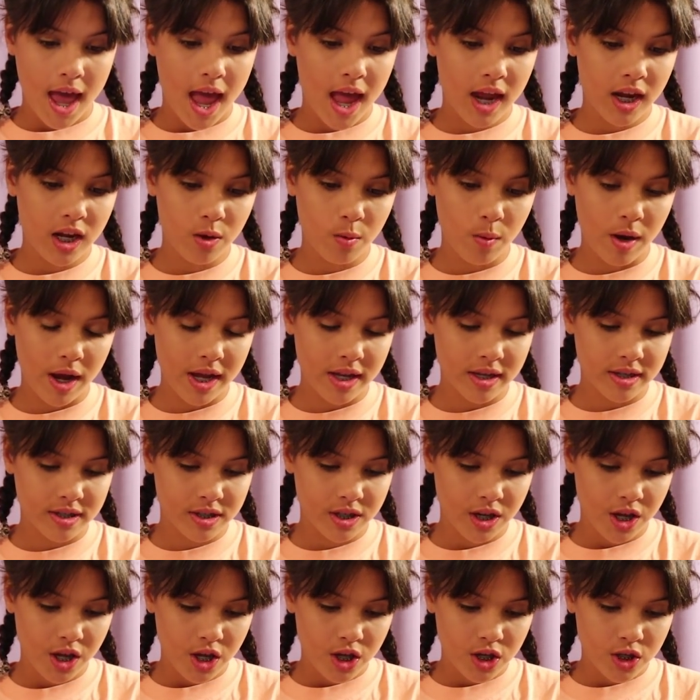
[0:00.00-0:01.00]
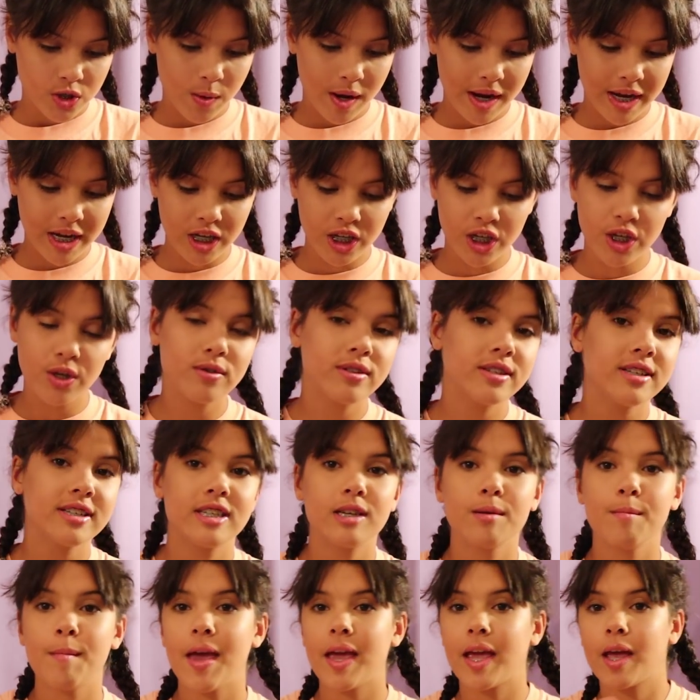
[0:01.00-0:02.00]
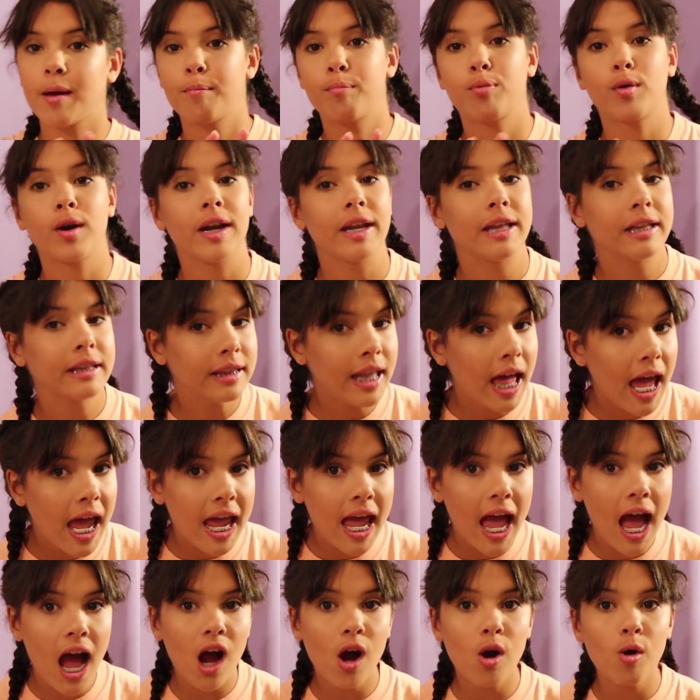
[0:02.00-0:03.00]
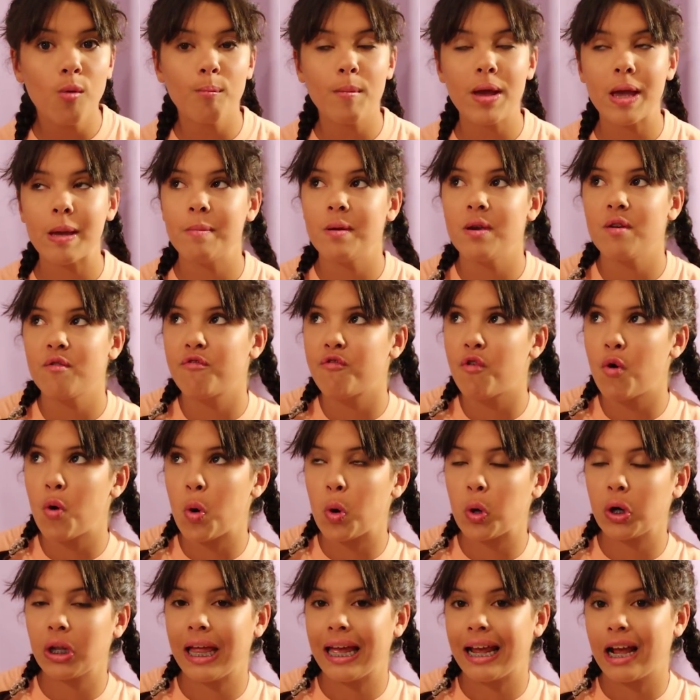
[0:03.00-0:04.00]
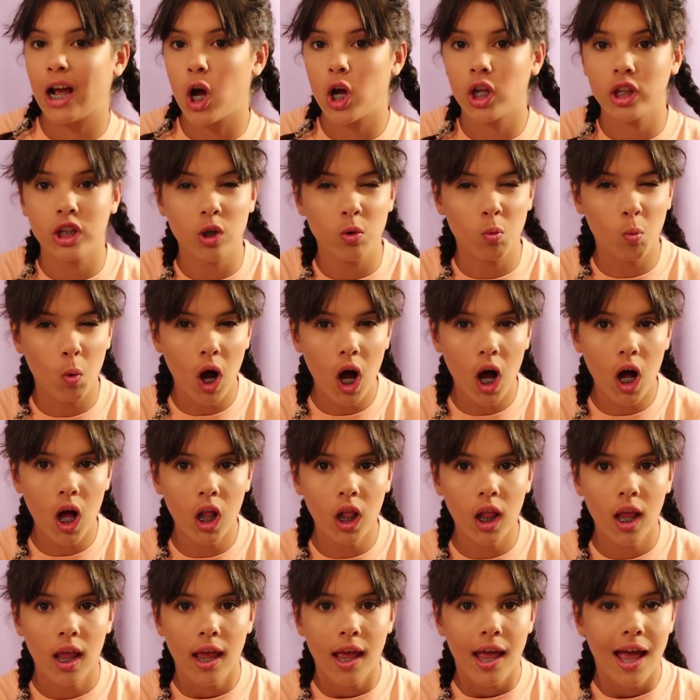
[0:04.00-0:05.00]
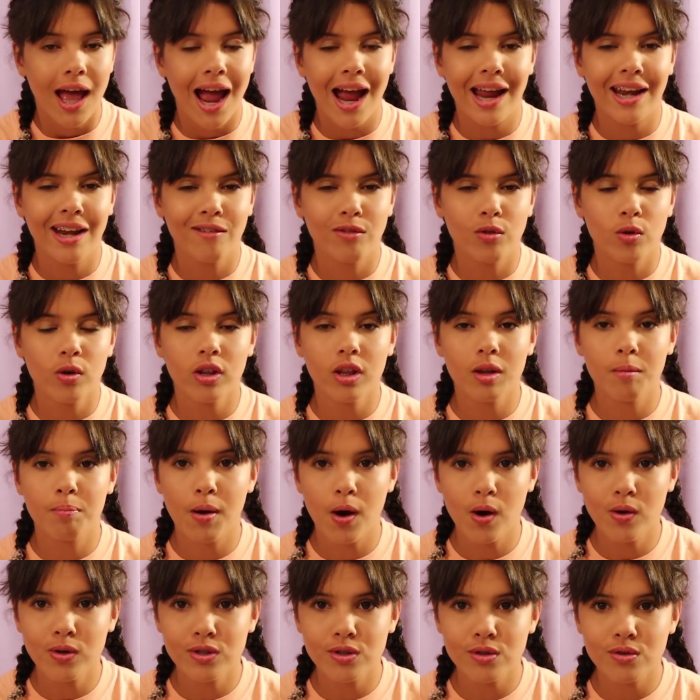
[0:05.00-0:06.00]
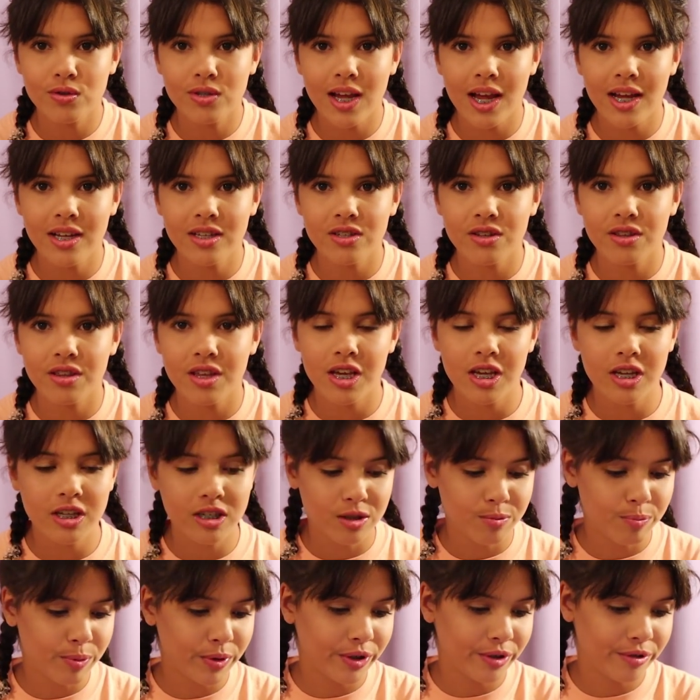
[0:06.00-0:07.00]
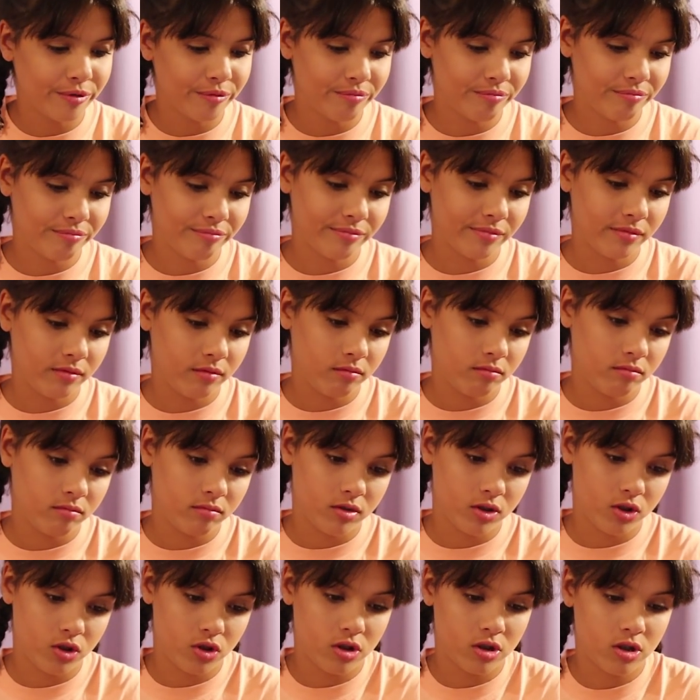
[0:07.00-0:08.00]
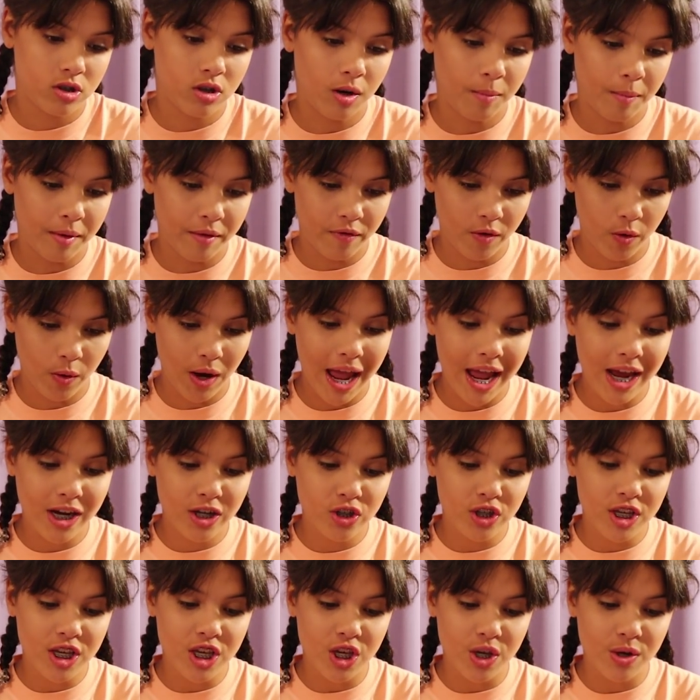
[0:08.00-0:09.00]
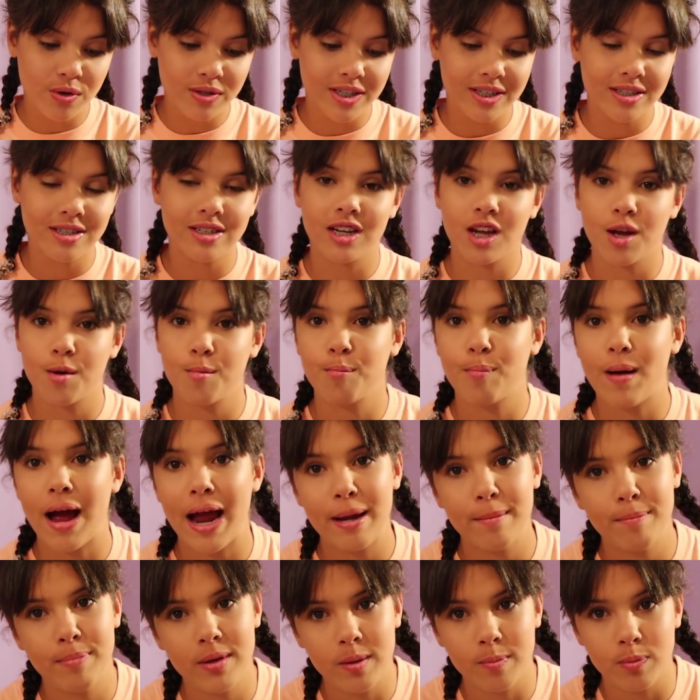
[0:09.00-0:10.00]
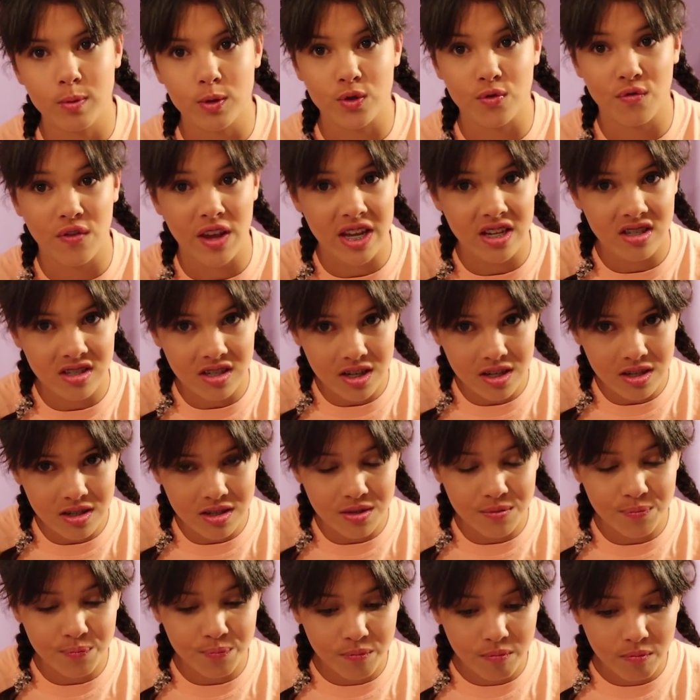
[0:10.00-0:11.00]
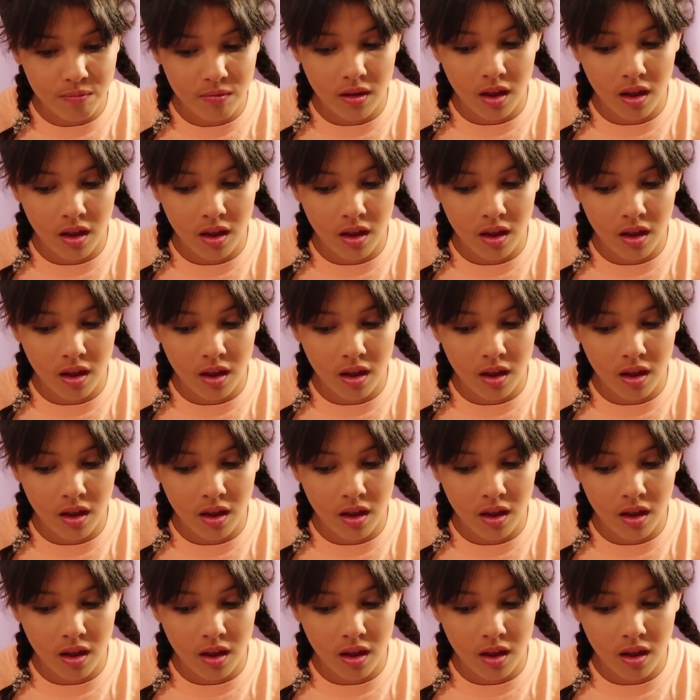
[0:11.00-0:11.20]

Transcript: Anyways, so I can use it to make a pretty layout, maybe for like on the wall. I never really post those kinds of things, but it's just on my phone. I actually use it to combine people's faces.